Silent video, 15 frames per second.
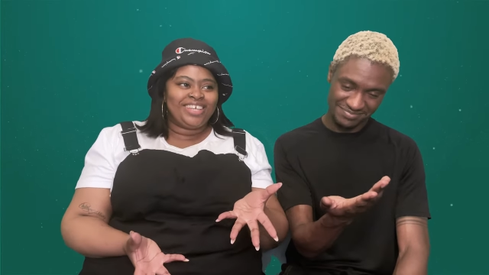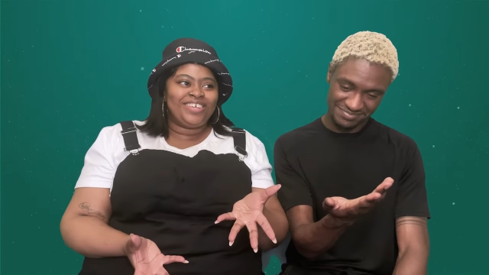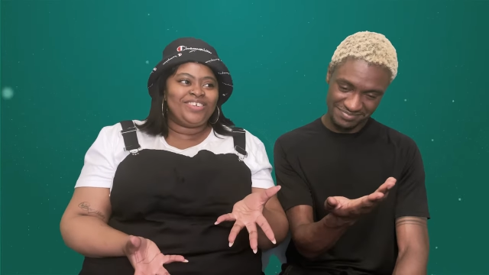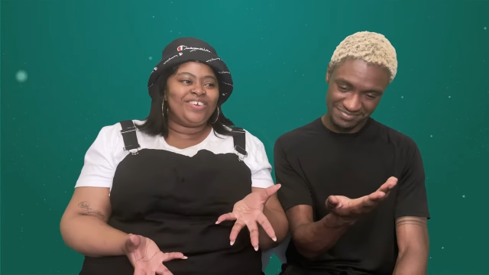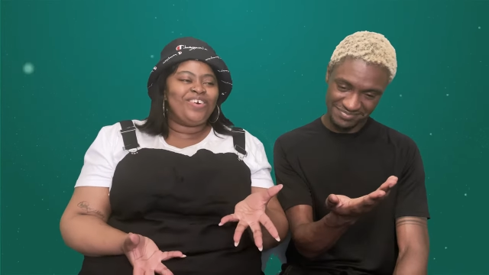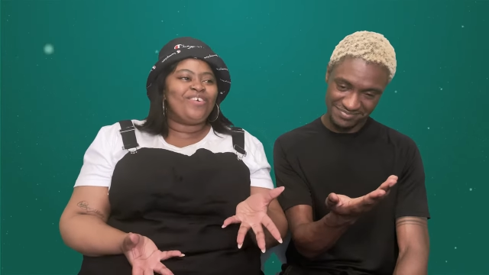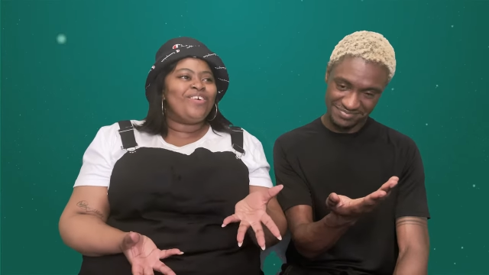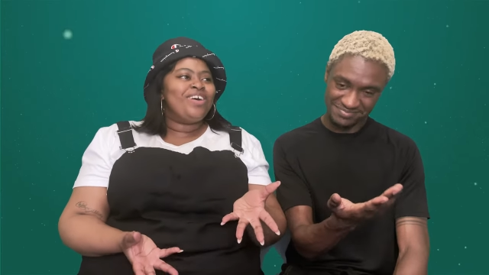Speaker 1: you
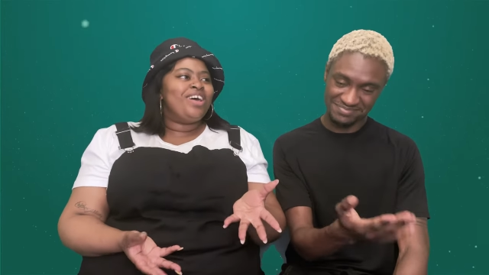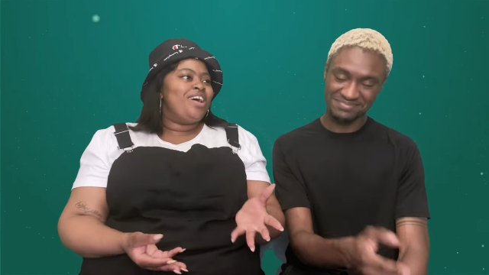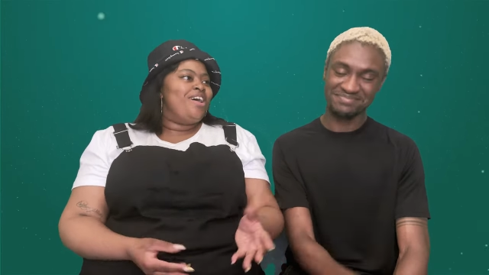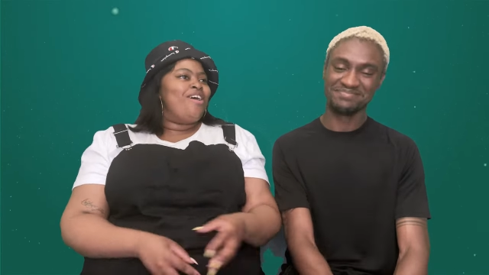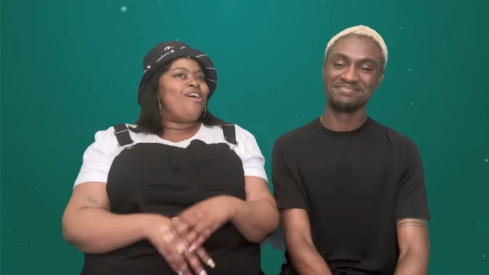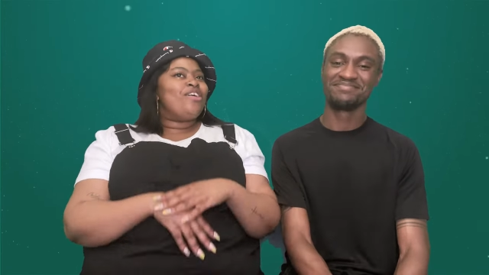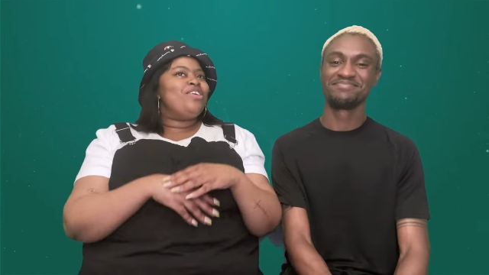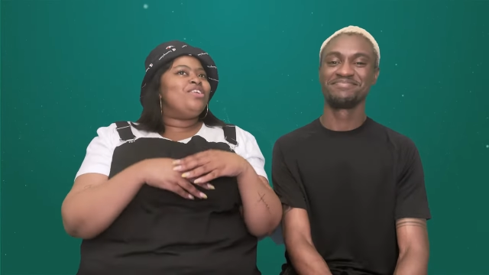know?
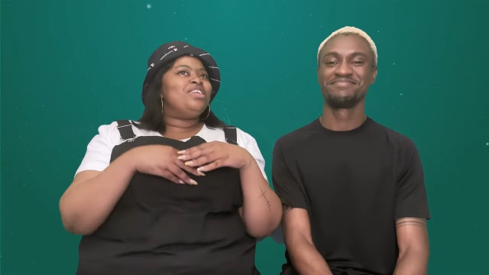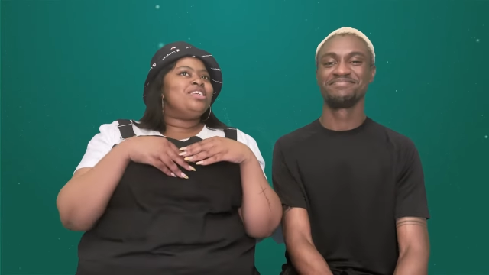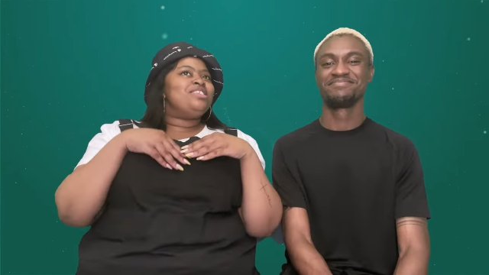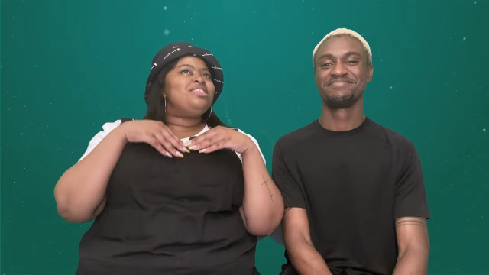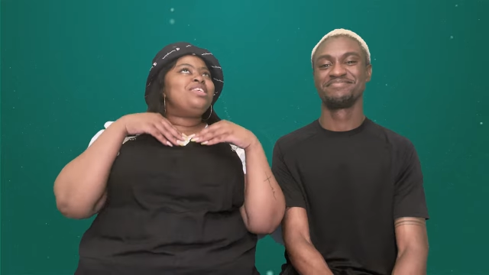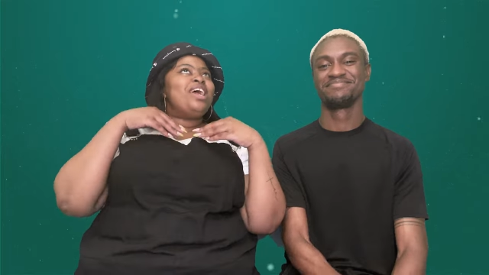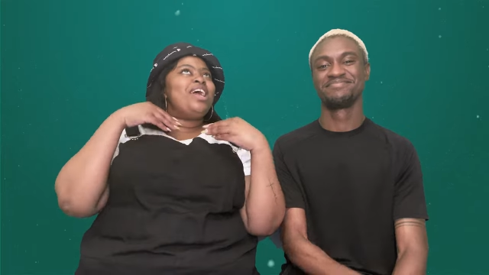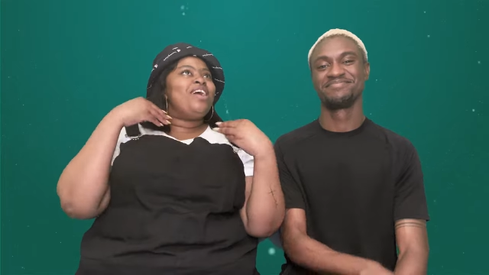Are you gonna
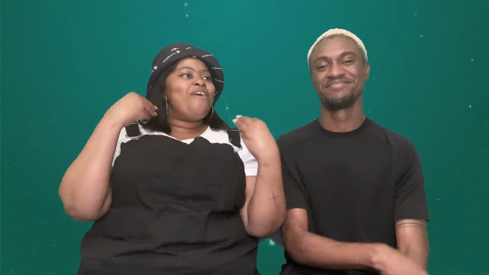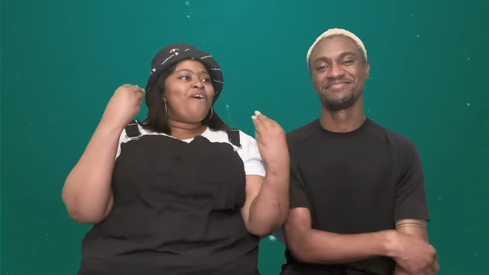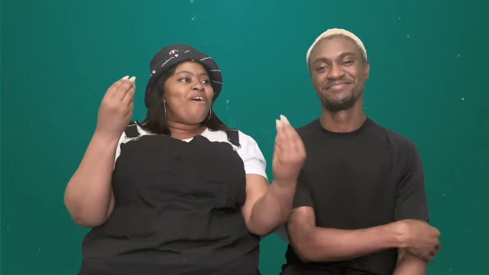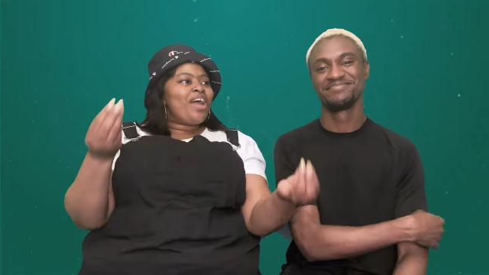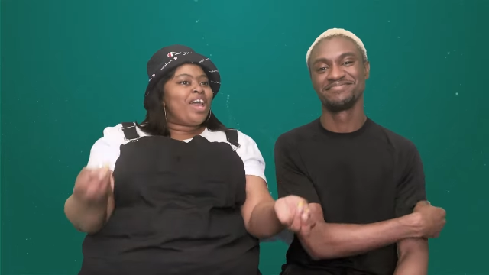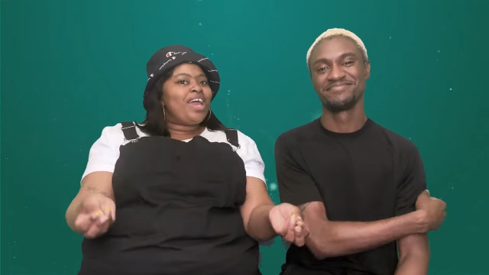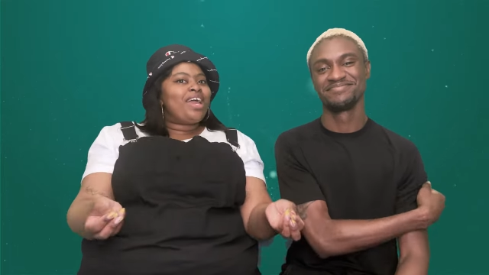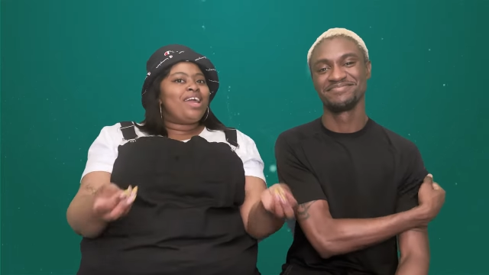say, oh
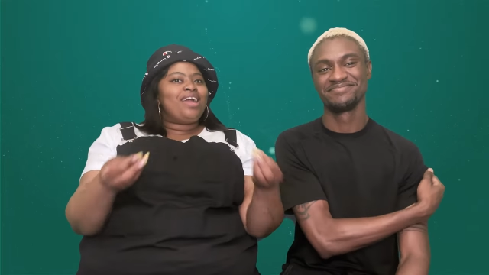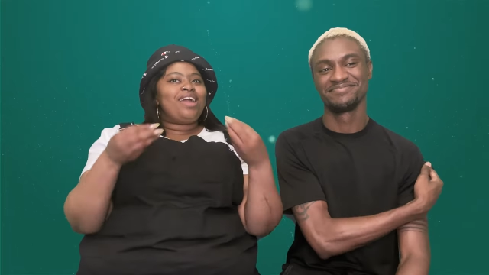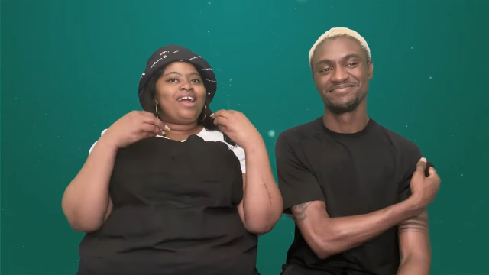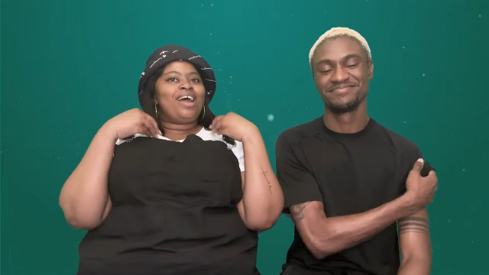hey,